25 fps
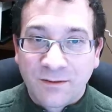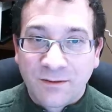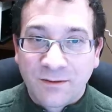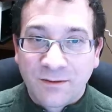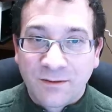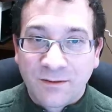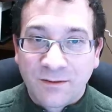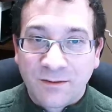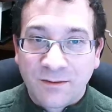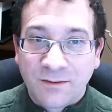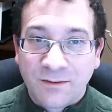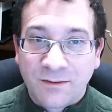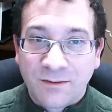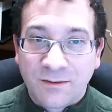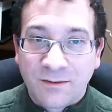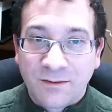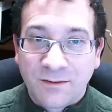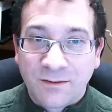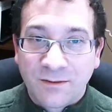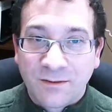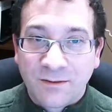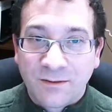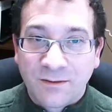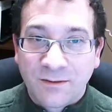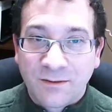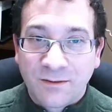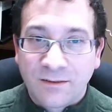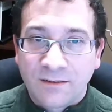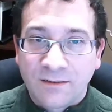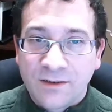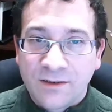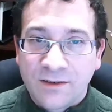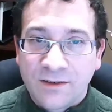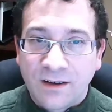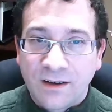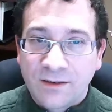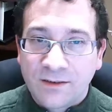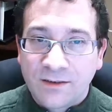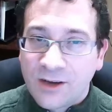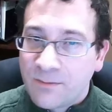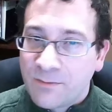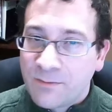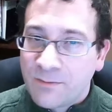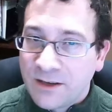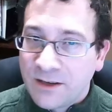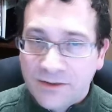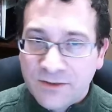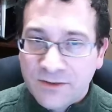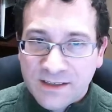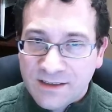And
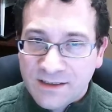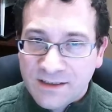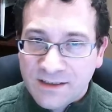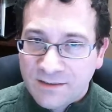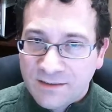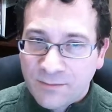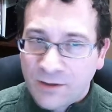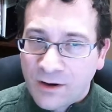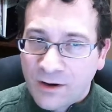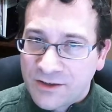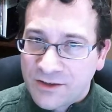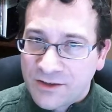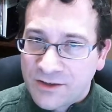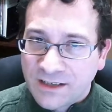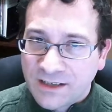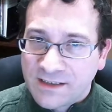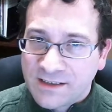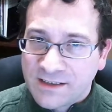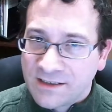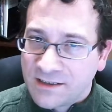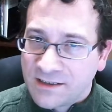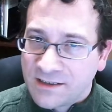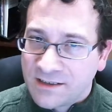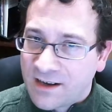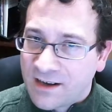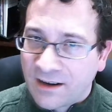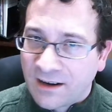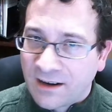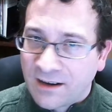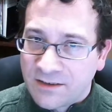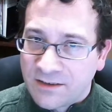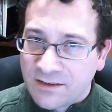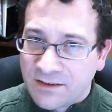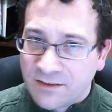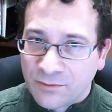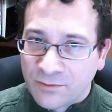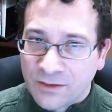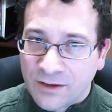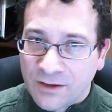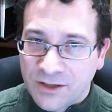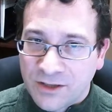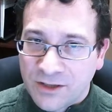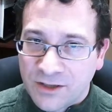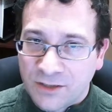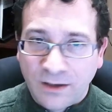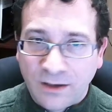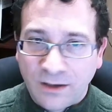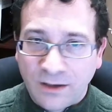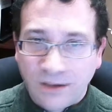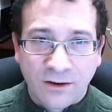Dharmendra's project is an entirely different
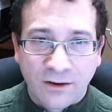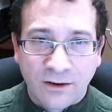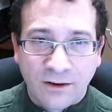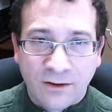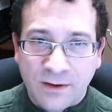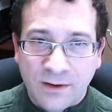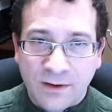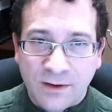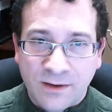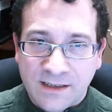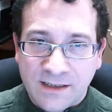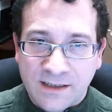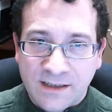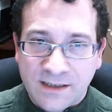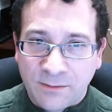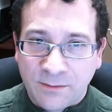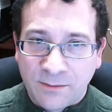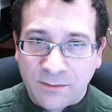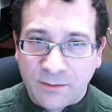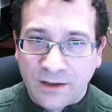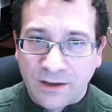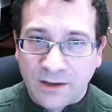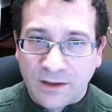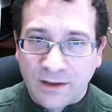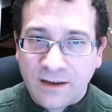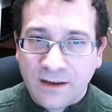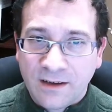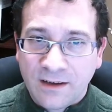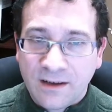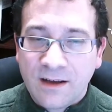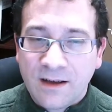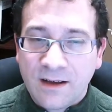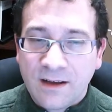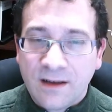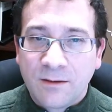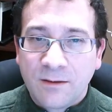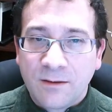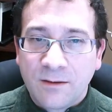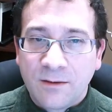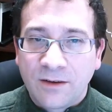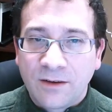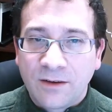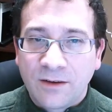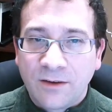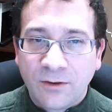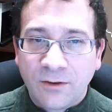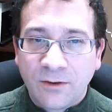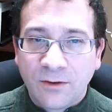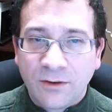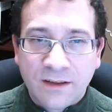project. We can talk about that separately. But
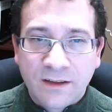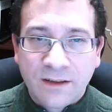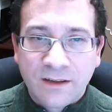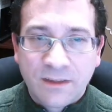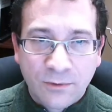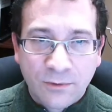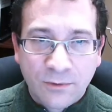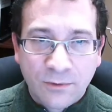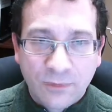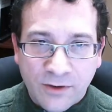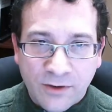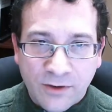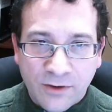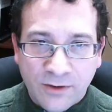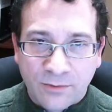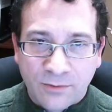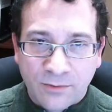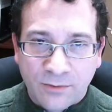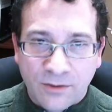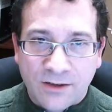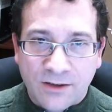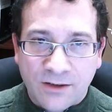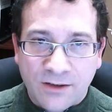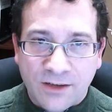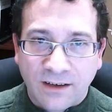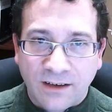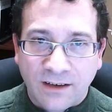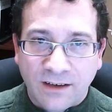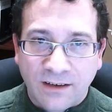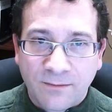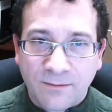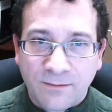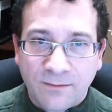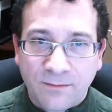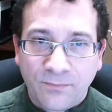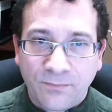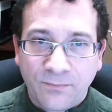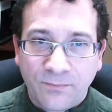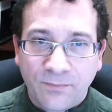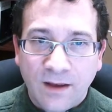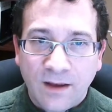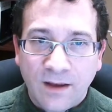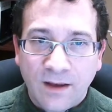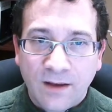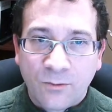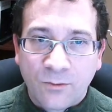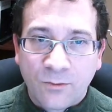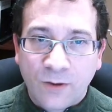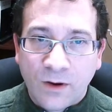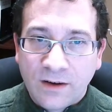if you look at the Blue Brain project,
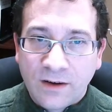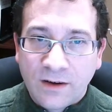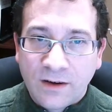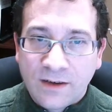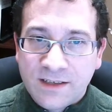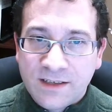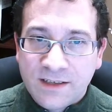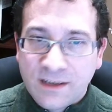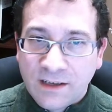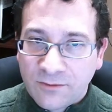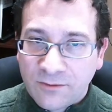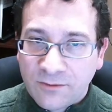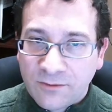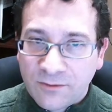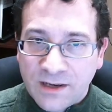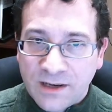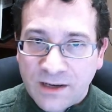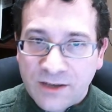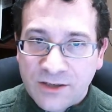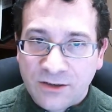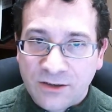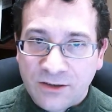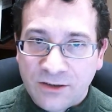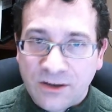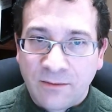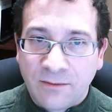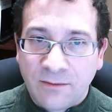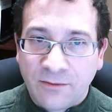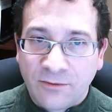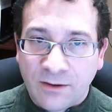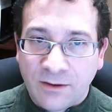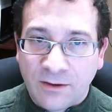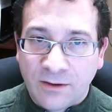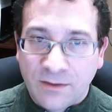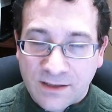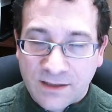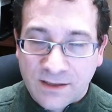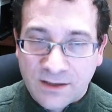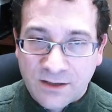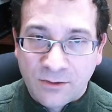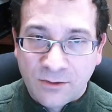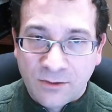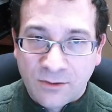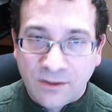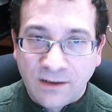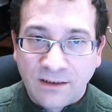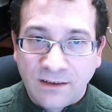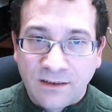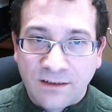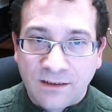where does the information come from that's
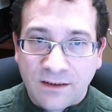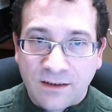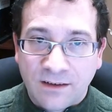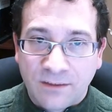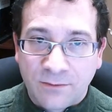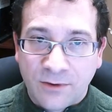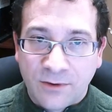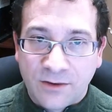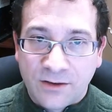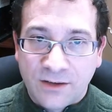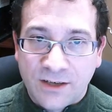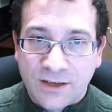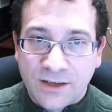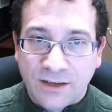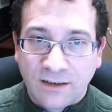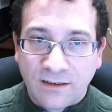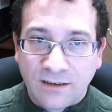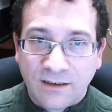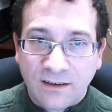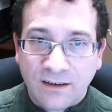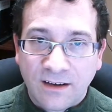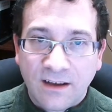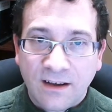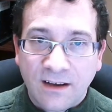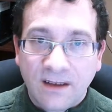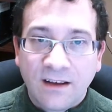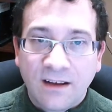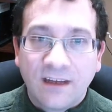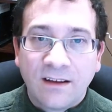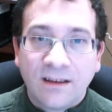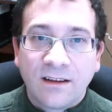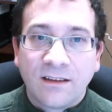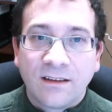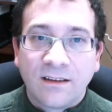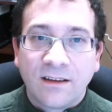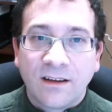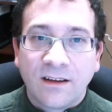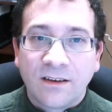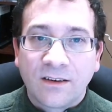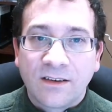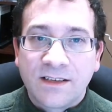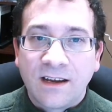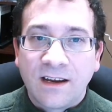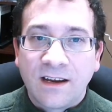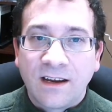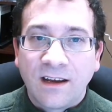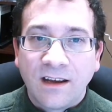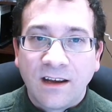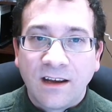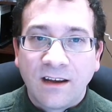going into that project? They're
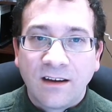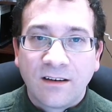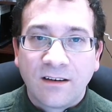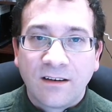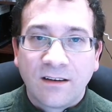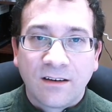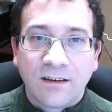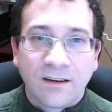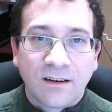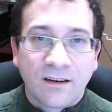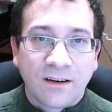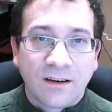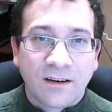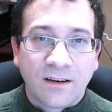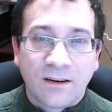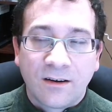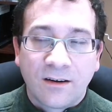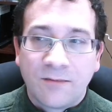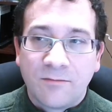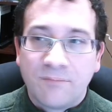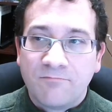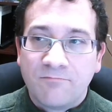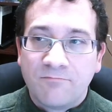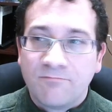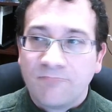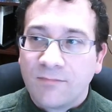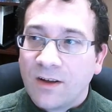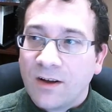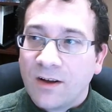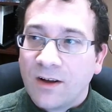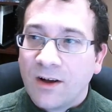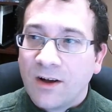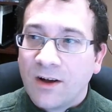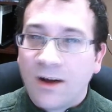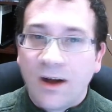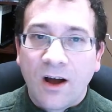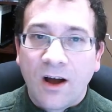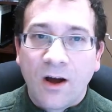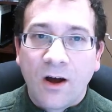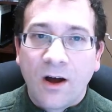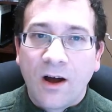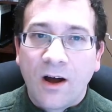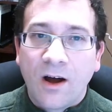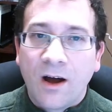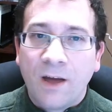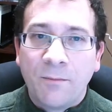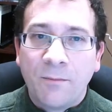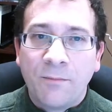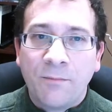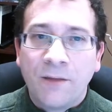taking
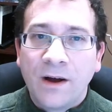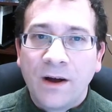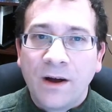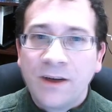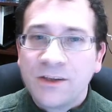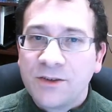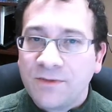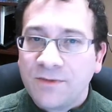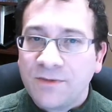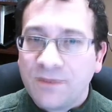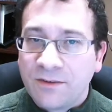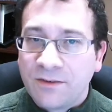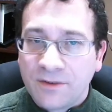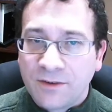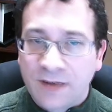a bunch of different